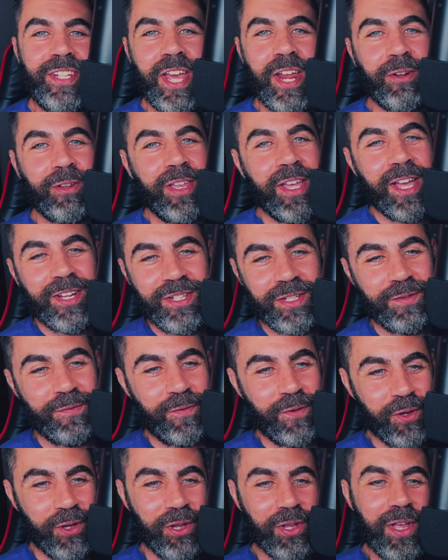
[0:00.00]
generally, I just
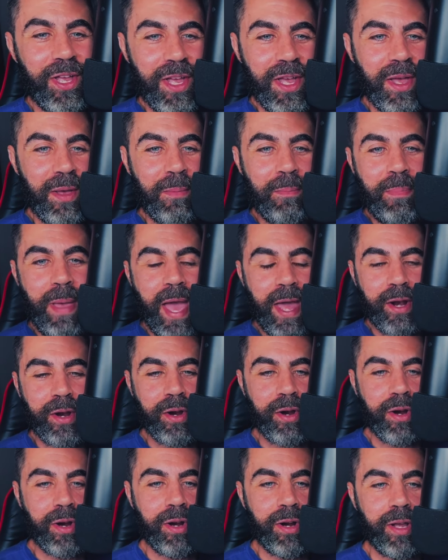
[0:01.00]
feel
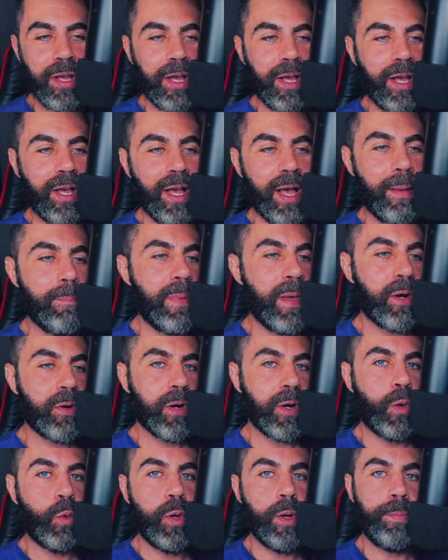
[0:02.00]
better. Uh, I'm better
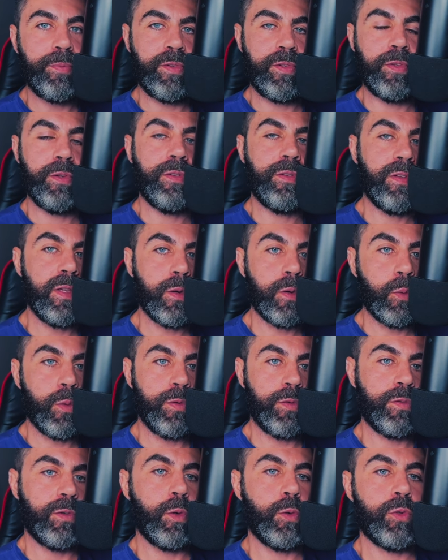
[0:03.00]
equipped to deal
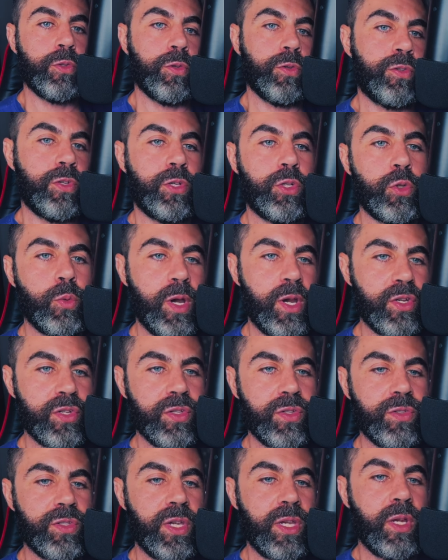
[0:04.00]
with social
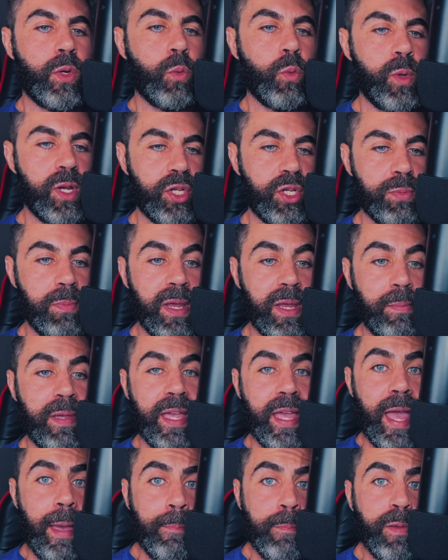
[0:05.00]
situations in which
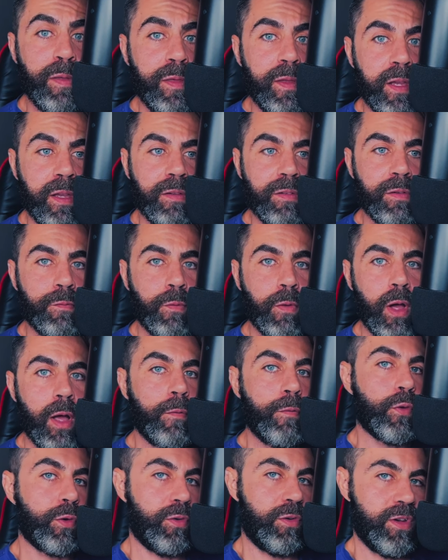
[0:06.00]
maybe empathy is
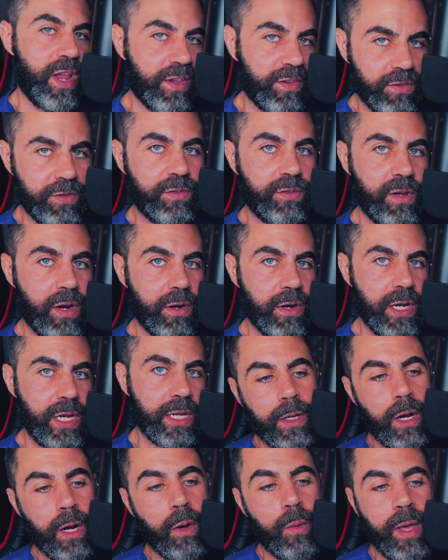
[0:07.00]
involved or necessary,
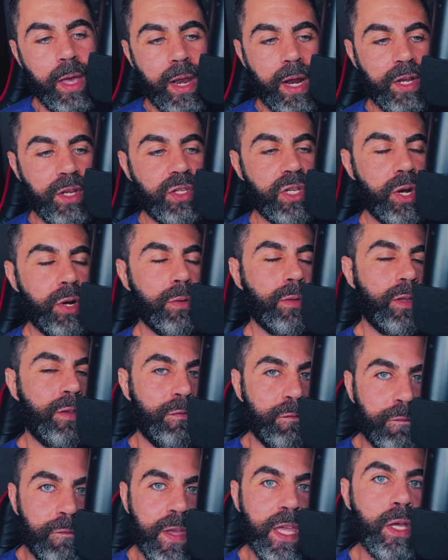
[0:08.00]
you know, and I generally
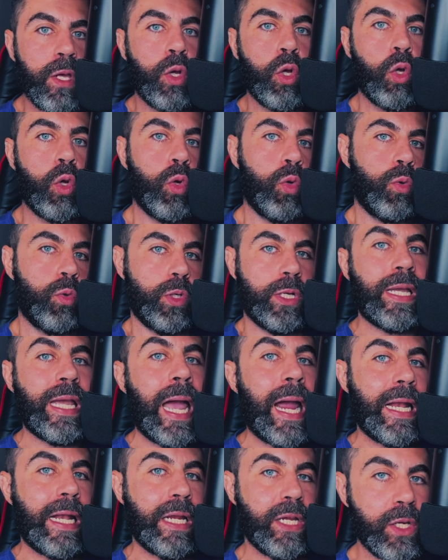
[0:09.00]
feel
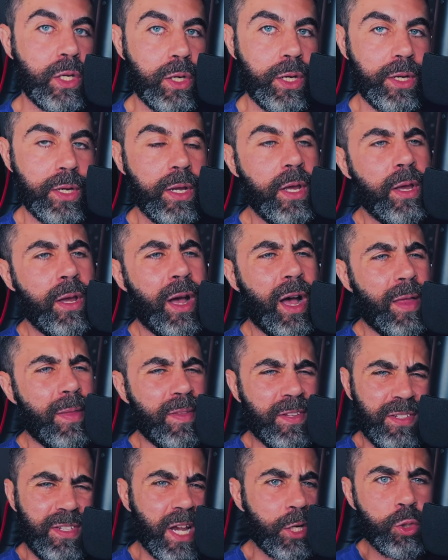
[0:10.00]
kind of good. On
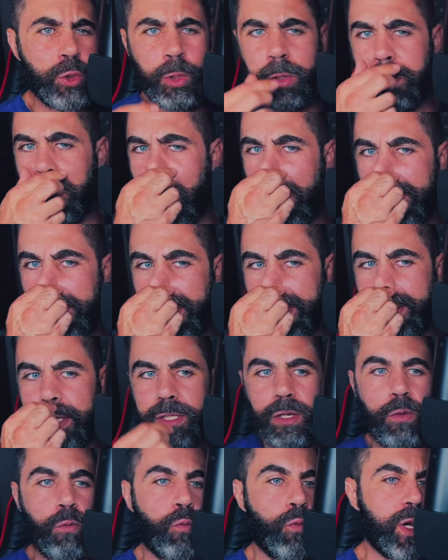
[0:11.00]
the sexual department, it
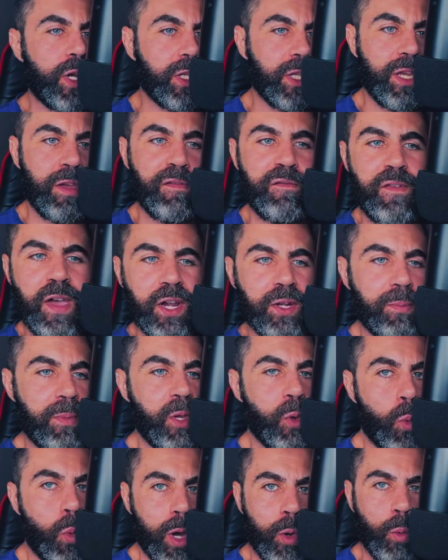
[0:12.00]
doesn't really affect affect
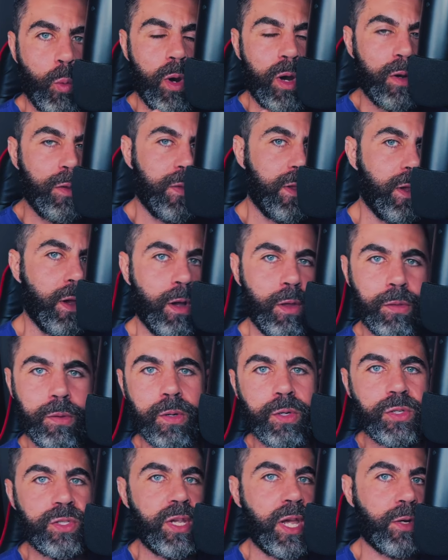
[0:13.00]
me one way or the
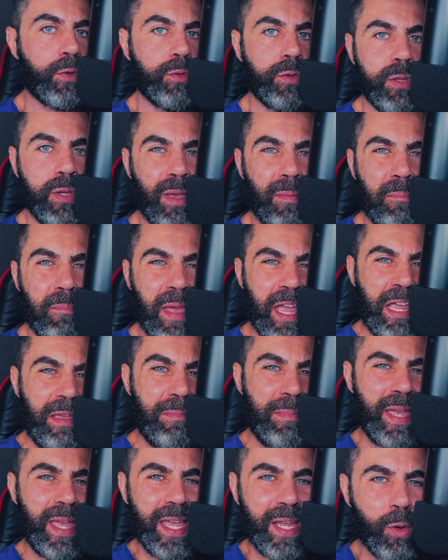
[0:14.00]
other sexually. It may
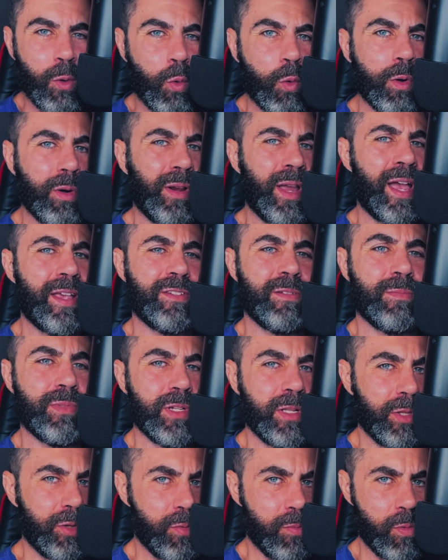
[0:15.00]
make orgasms
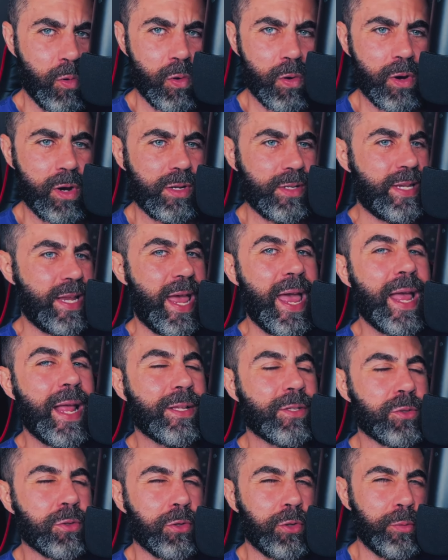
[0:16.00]
a little more
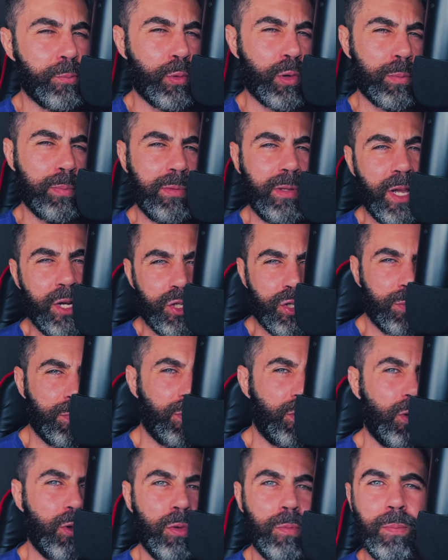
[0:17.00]
intense or a little more
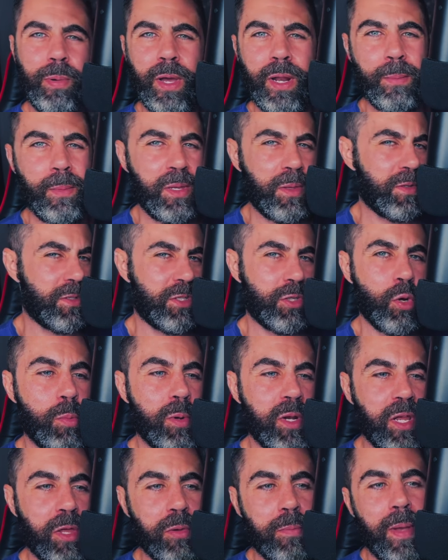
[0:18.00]
pleasurable, but I mean, there's
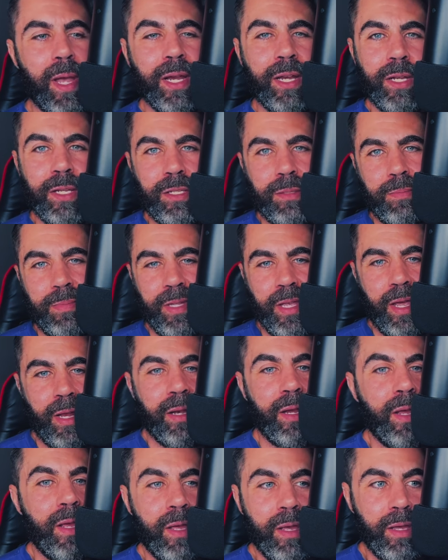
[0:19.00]
many other mechanisms that
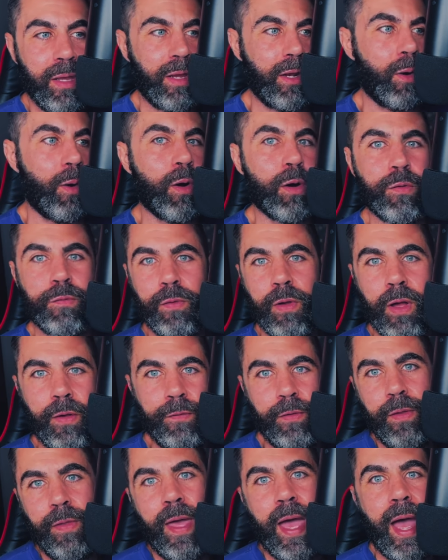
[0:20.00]
you know are
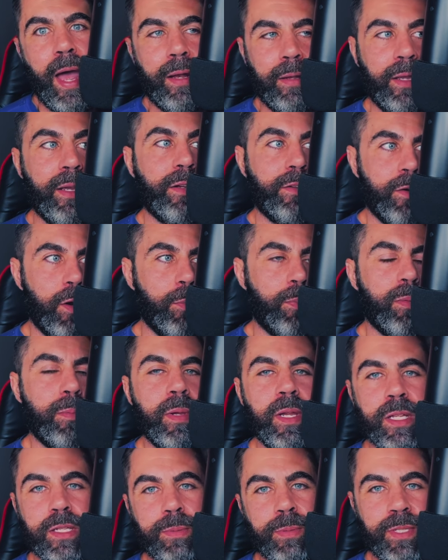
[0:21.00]
involved in that, like
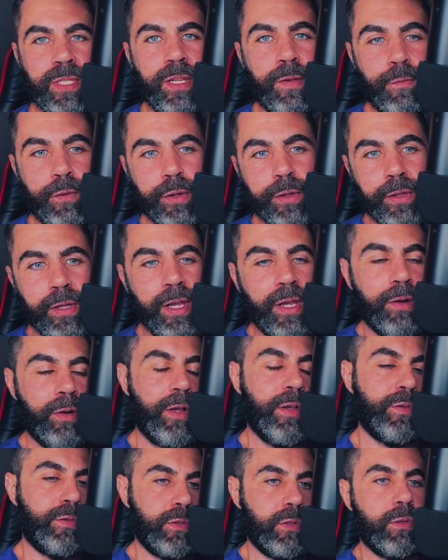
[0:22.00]
dopamine specifically, and
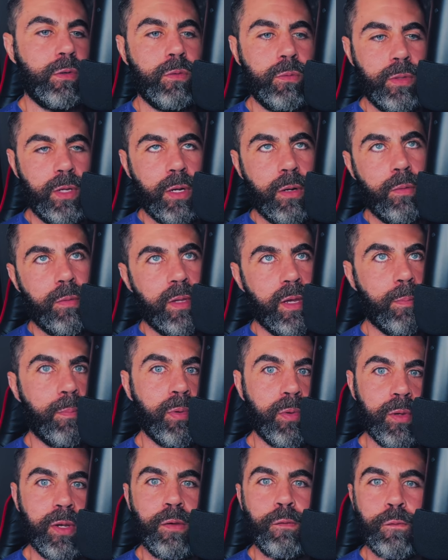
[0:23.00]
also you know the
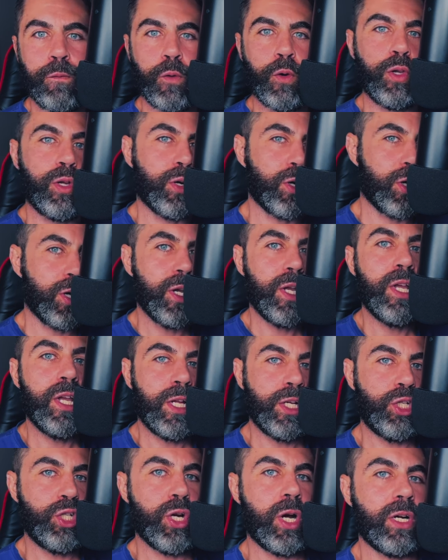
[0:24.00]
ability for your
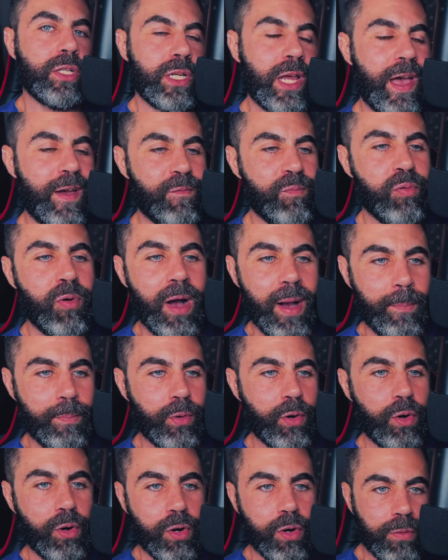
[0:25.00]
junk to have
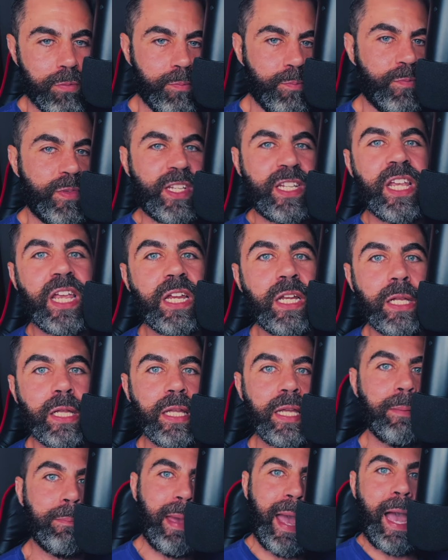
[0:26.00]
proper
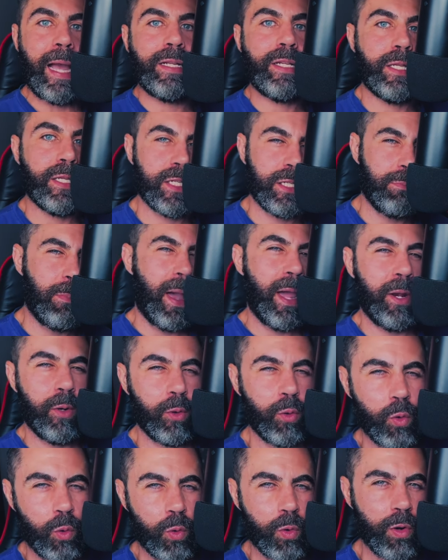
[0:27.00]
signaling back to the
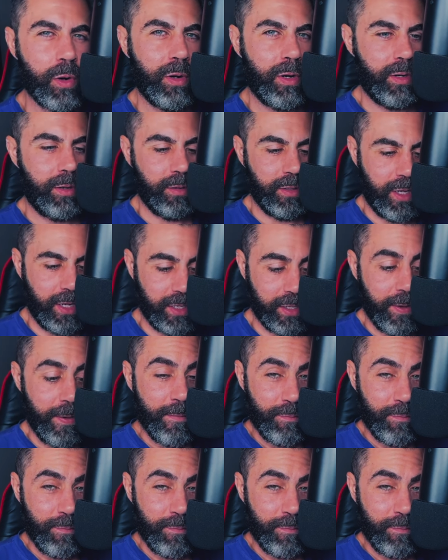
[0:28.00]
spinal cord and like